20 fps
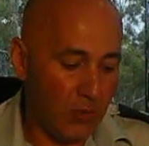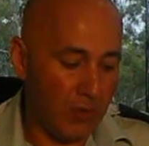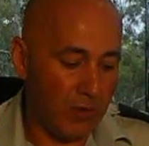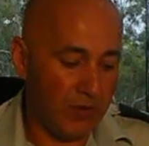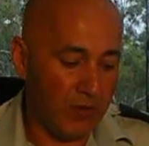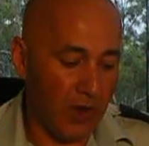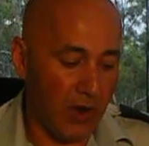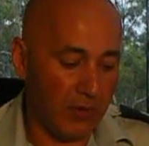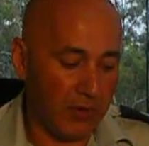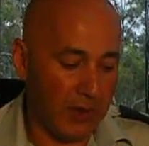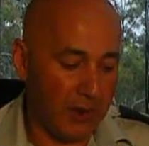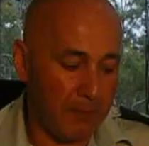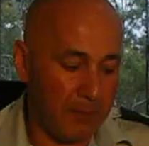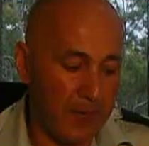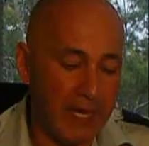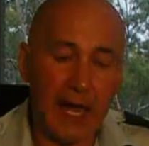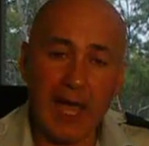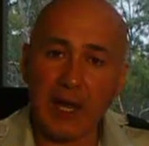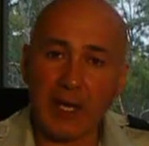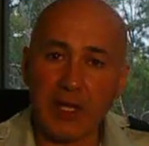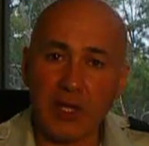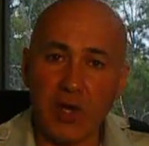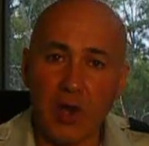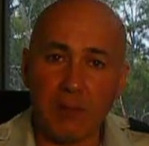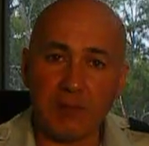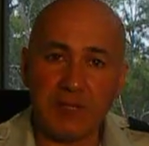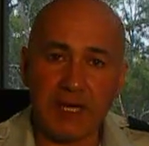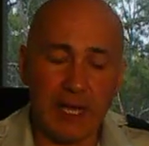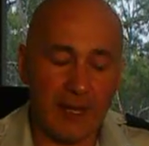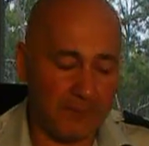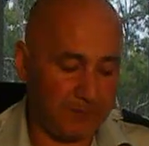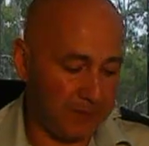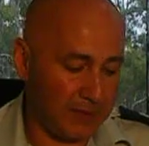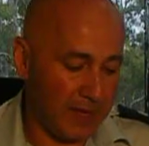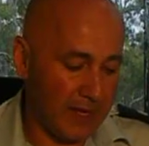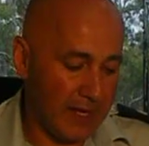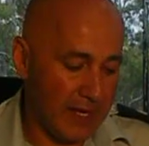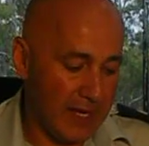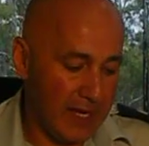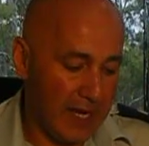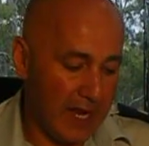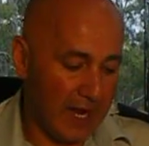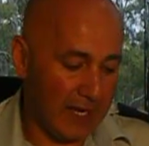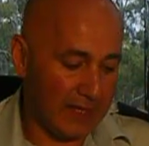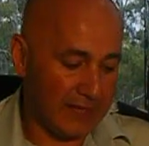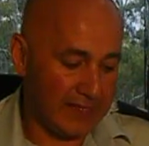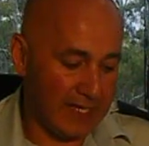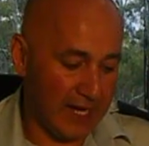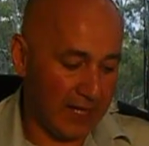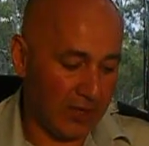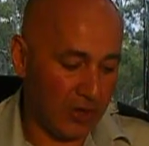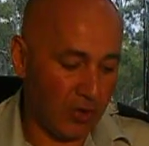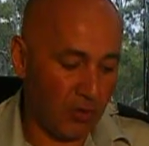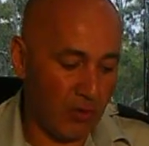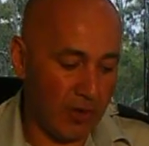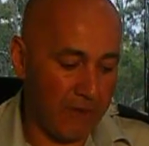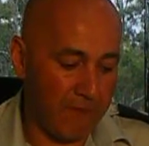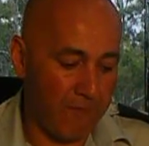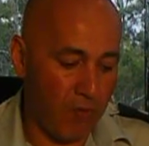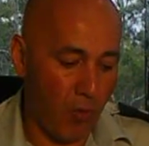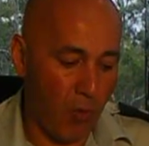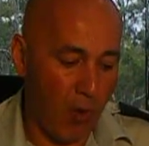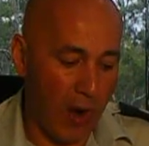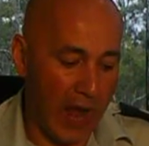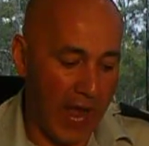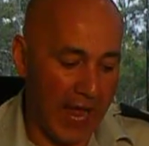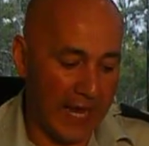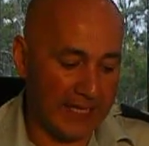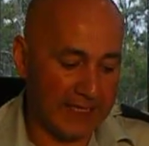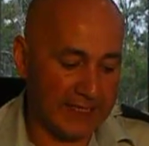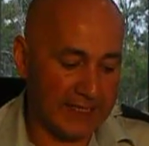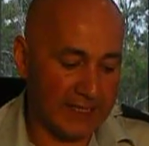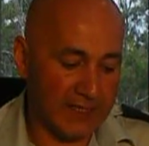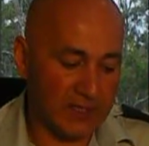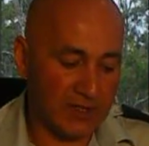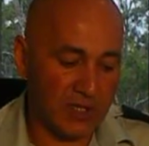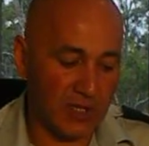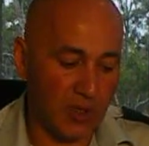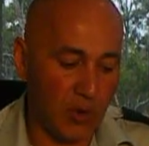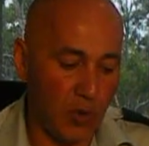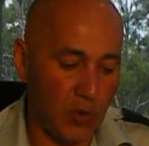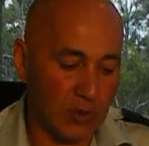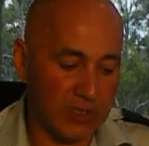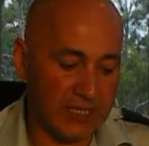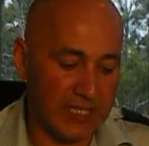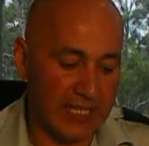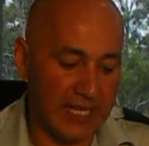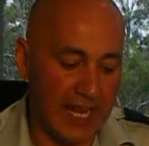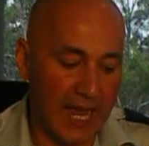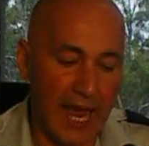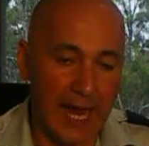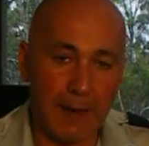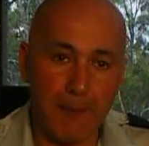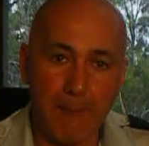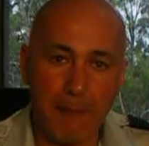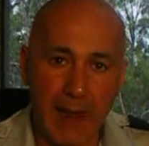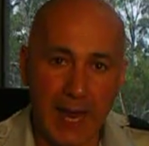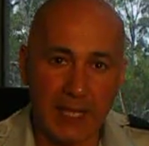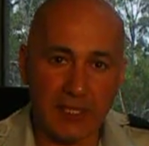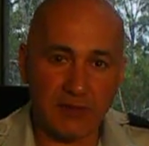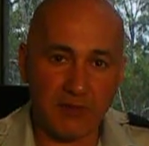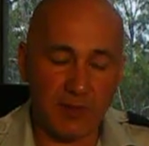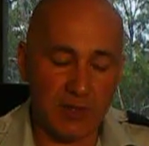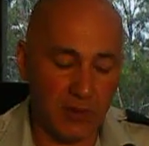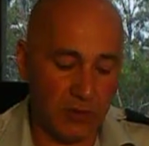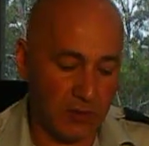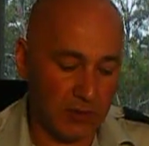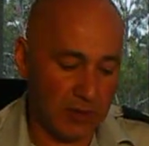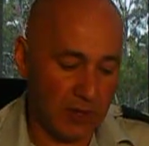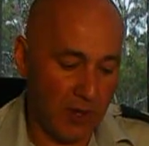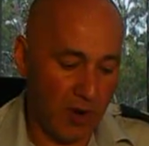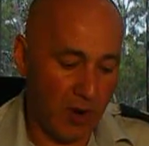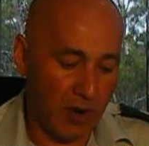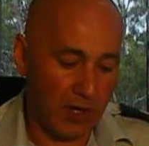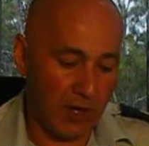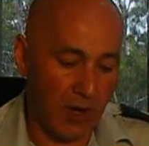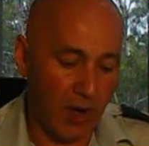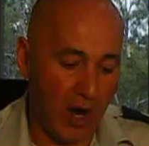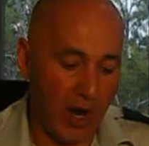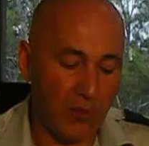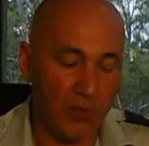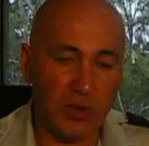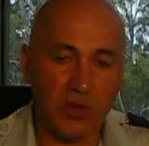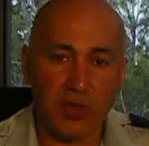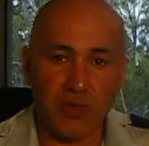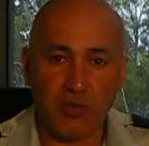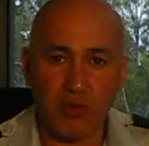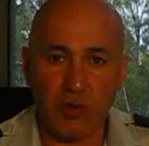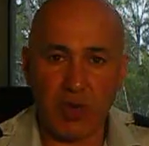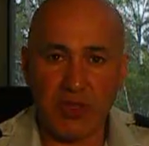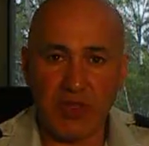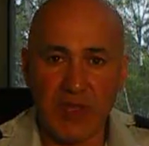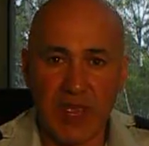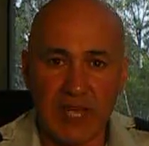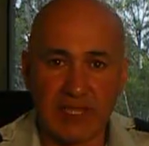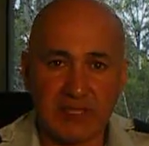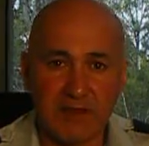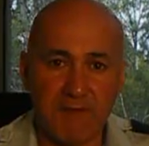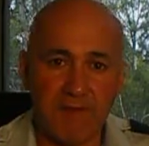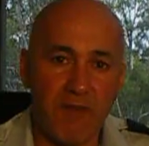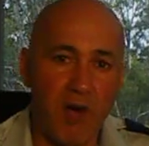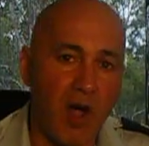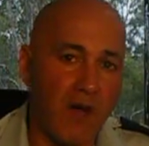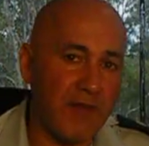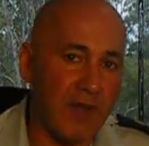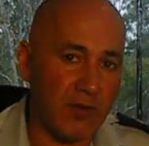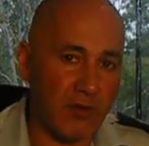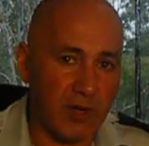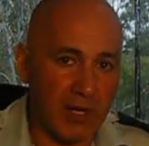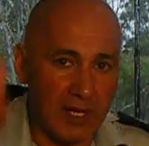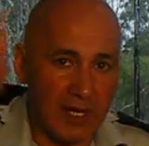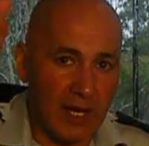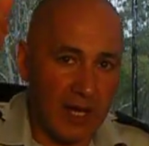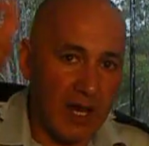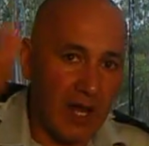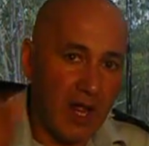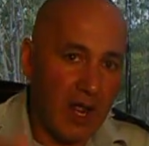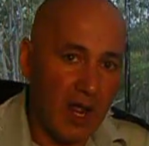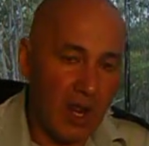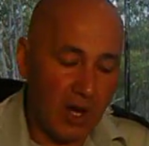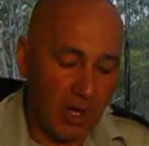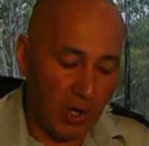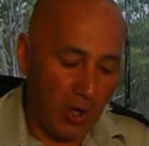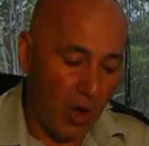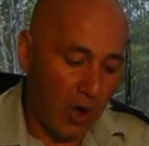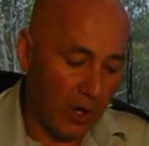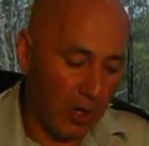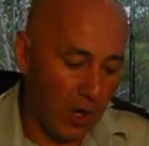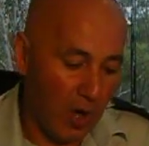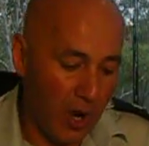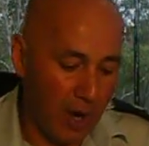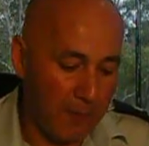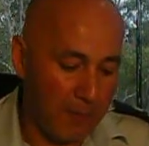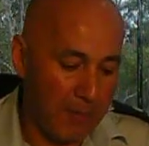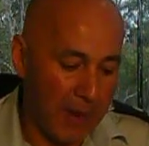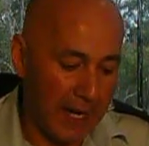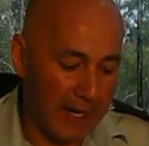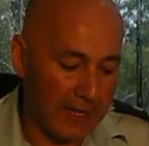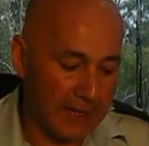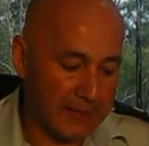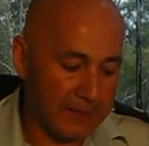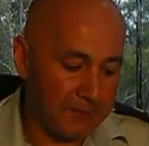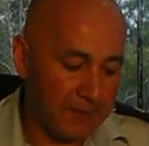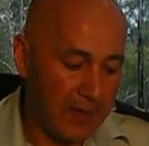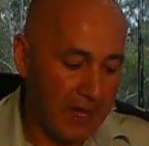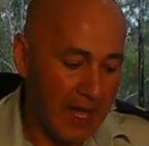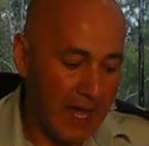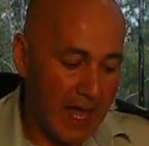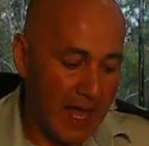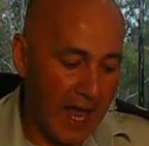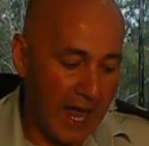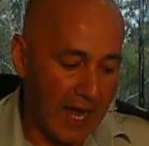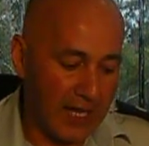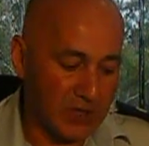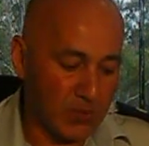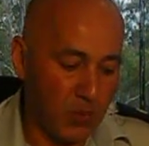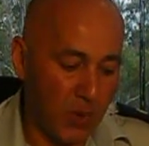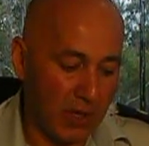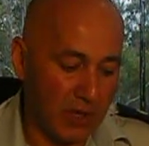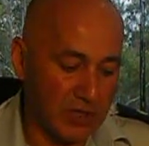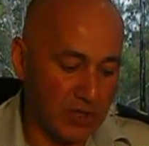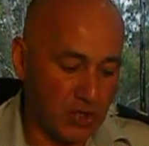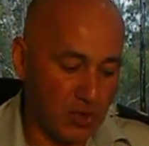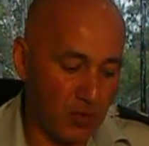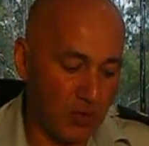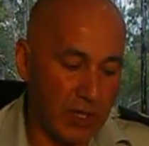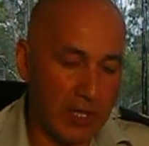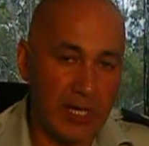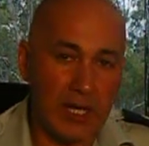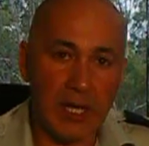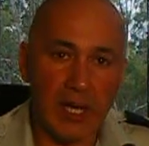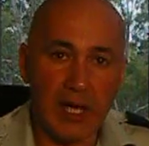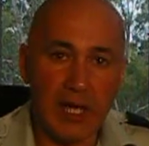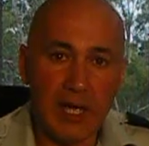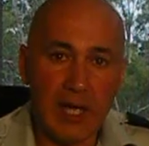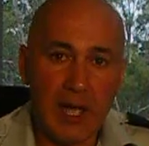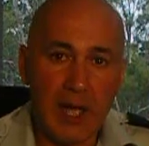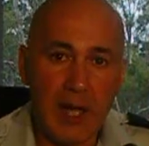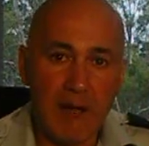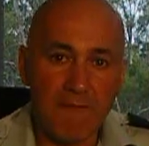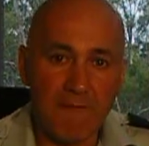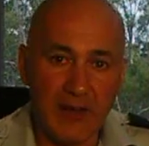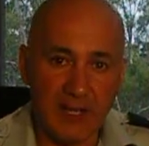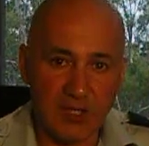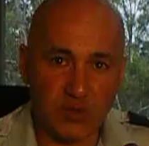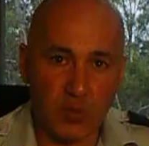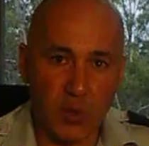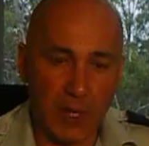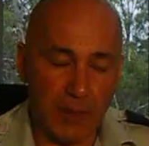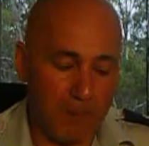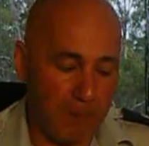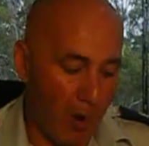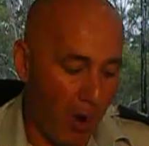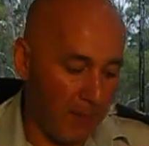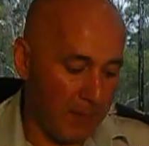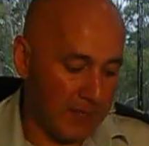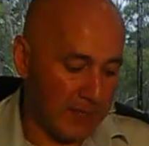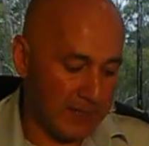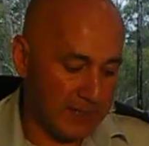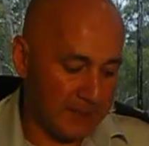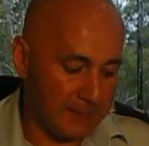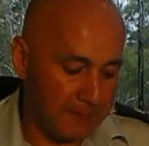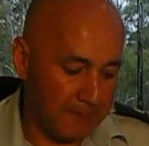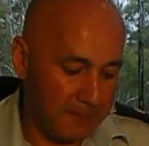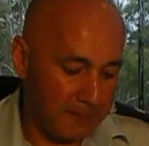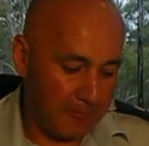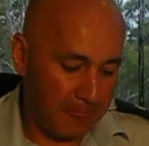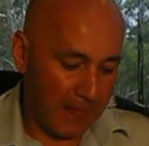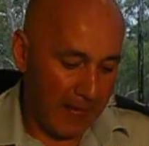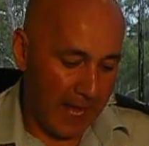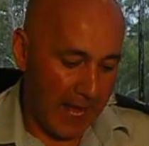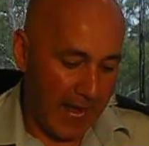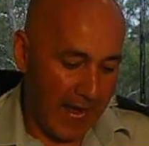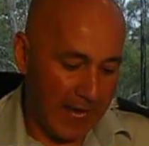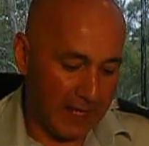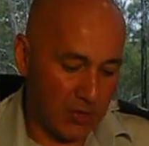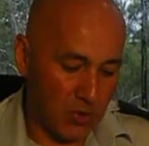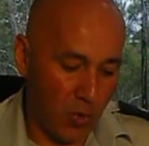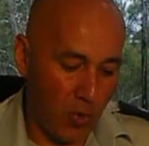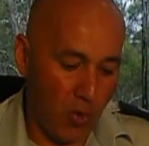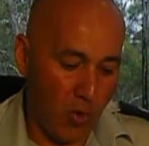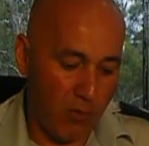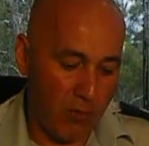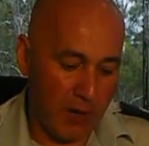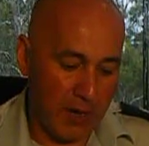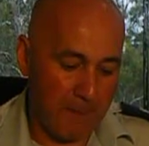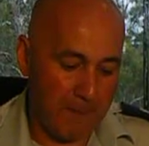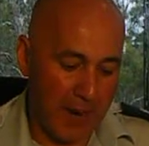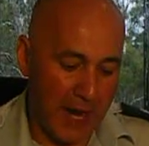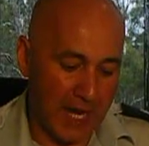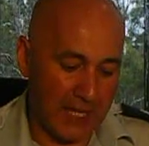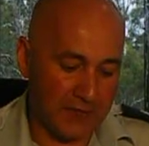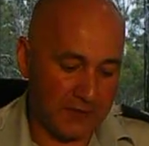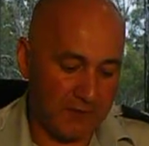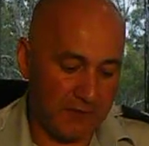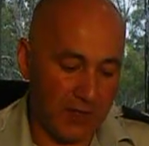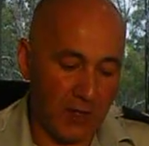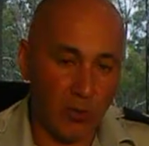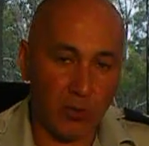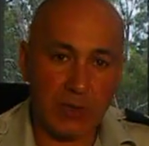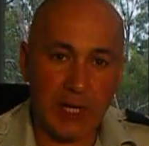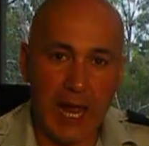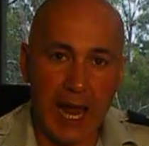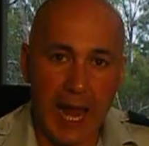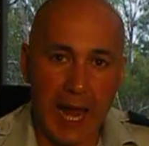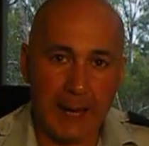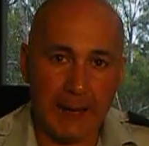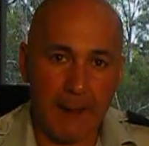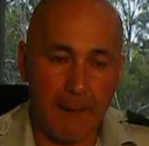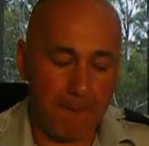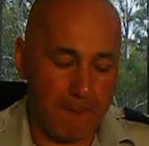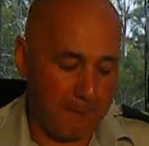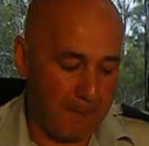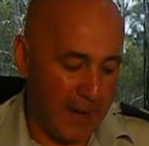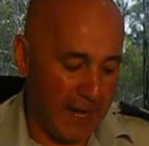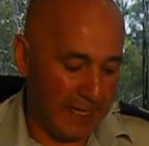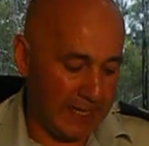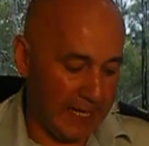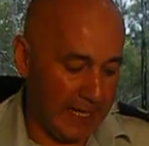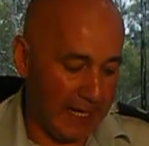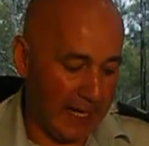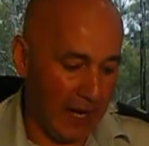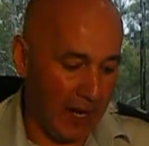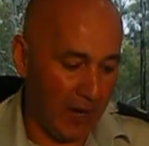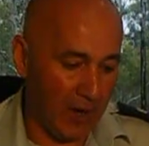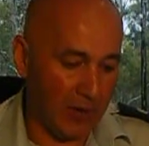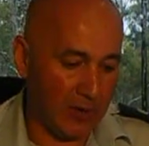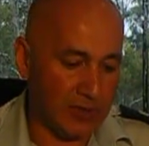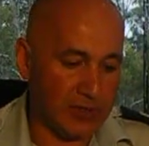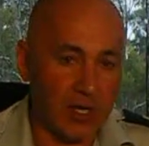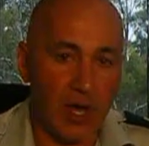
We've got the big helicopter, Helitac 348 Kokorski at Mansfield, online with the 3500 litre long line bucket, as well as 3 fixed wing bombers at Albury, Mansfield and Bendigo.